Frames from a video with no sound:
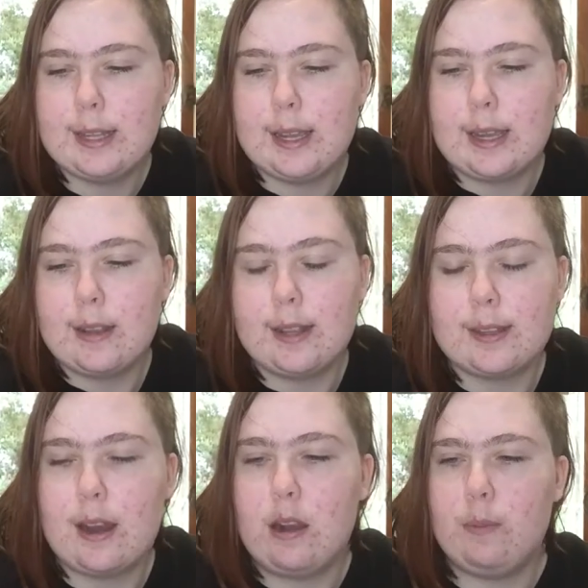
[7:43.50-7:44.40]
thing that's
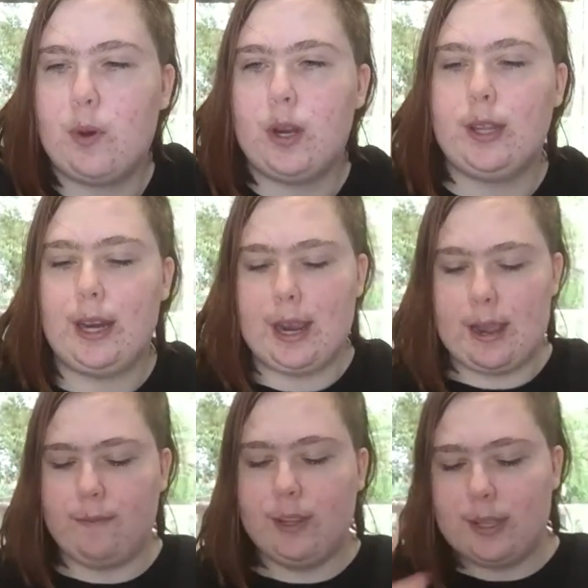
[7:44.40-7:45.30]
Harry Potter that I
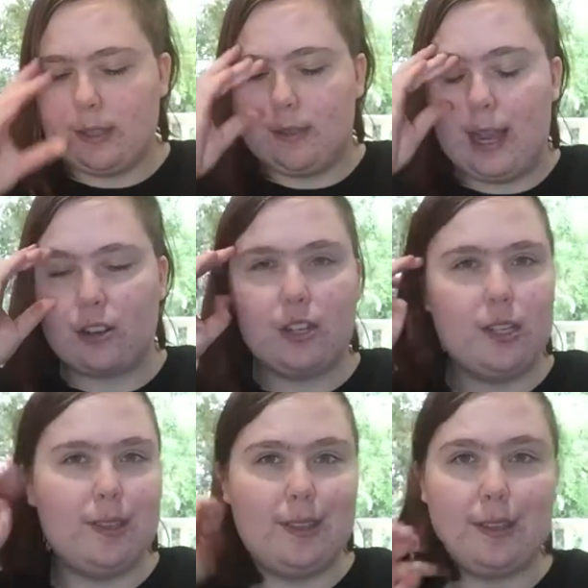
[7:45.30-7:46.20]
have, this actually
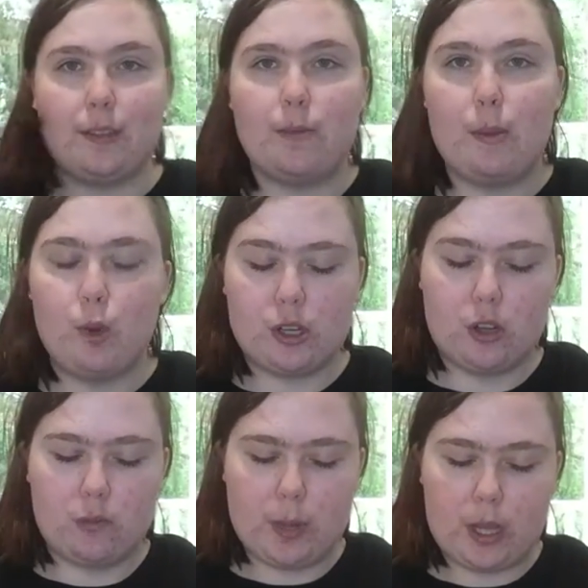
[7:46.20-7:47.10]
just sits on my
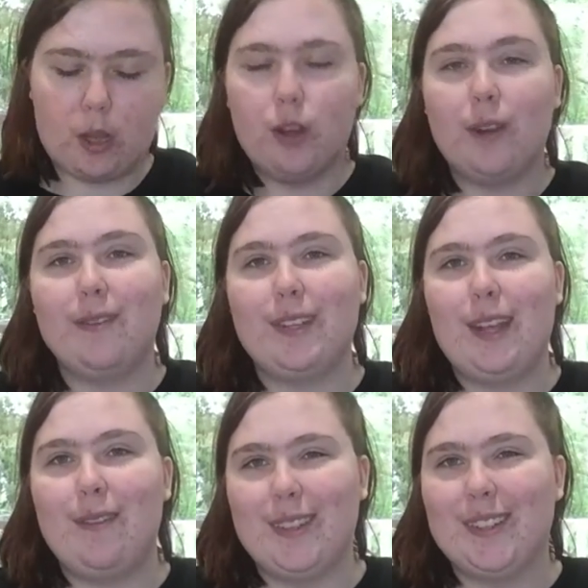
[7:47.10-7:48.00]
bookshelf, but you could
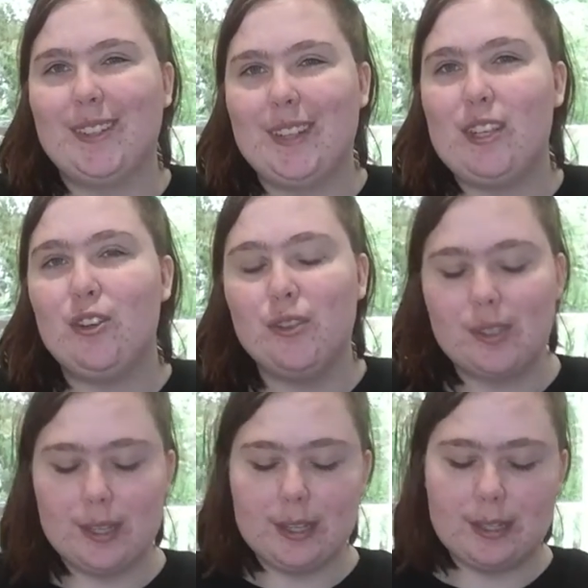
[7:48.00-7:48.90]
obviously
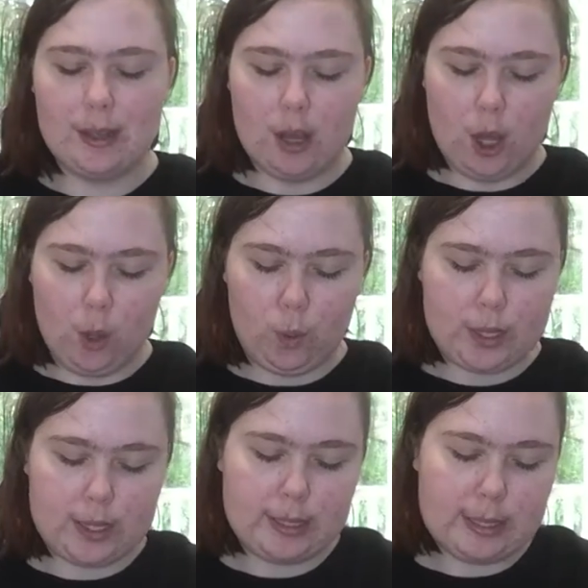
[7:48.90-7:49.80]
use this,
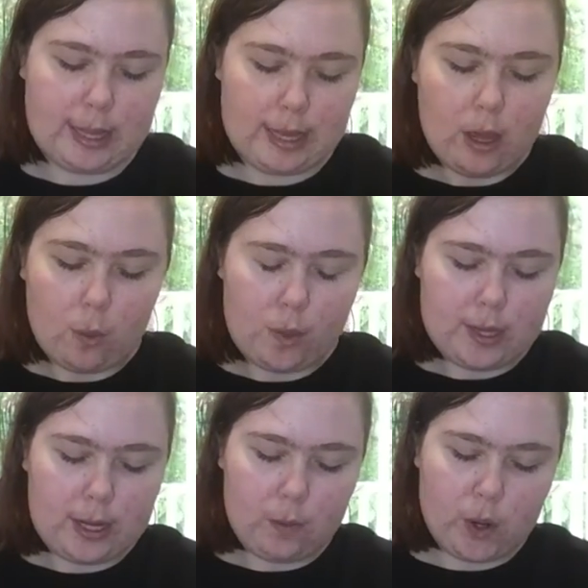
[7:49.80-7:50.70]
which is the
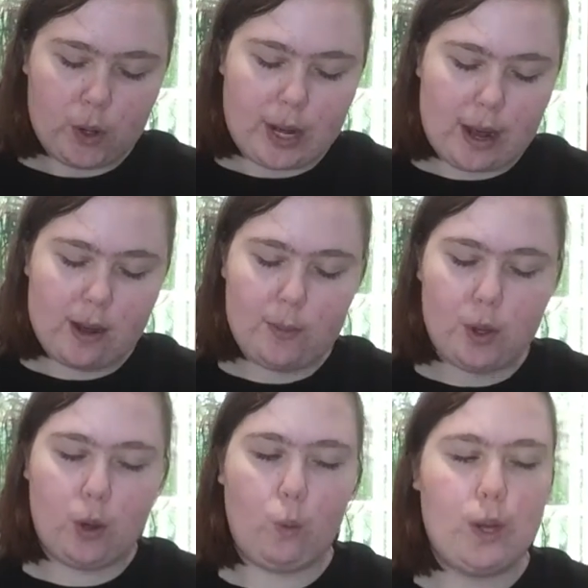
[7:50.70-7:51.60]
Wizarding World Harry
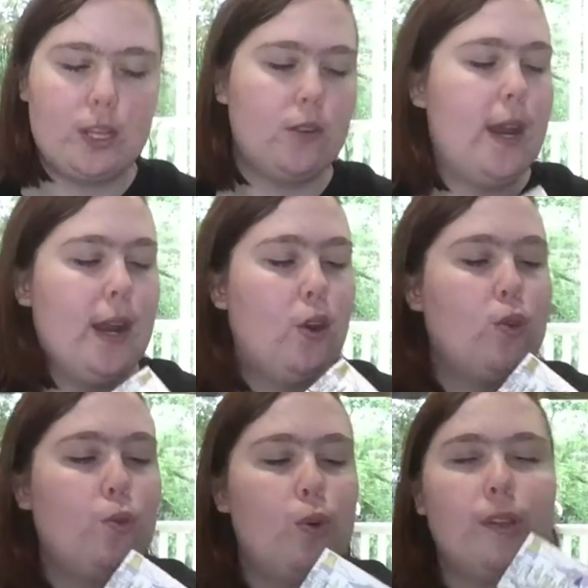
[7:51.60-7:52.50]
Potter Winter at
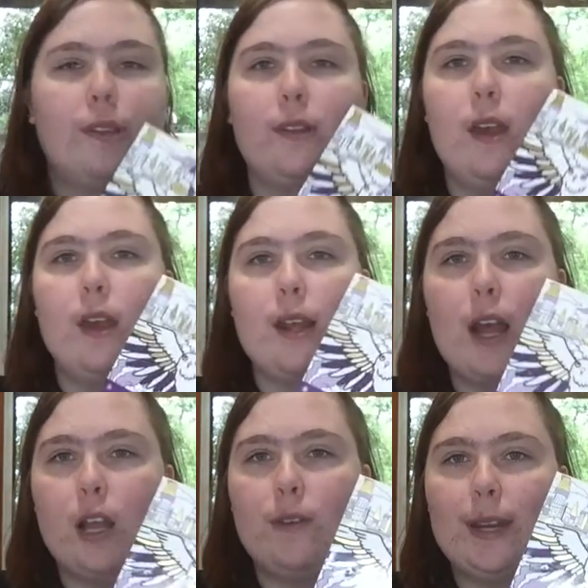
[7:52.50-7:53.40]
Hogwarts
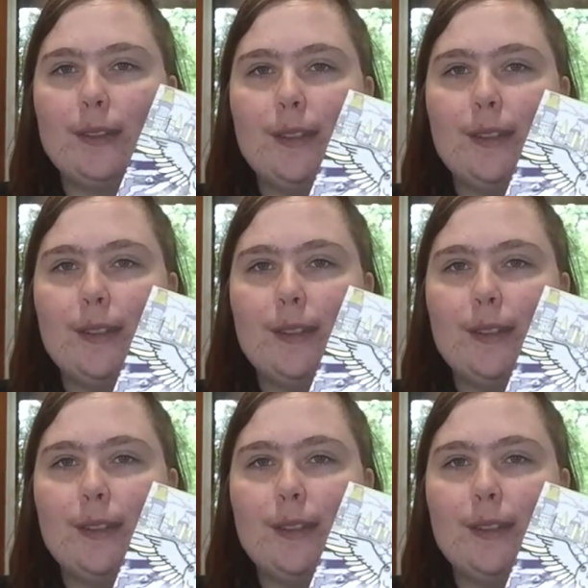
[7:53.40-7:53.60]
colouring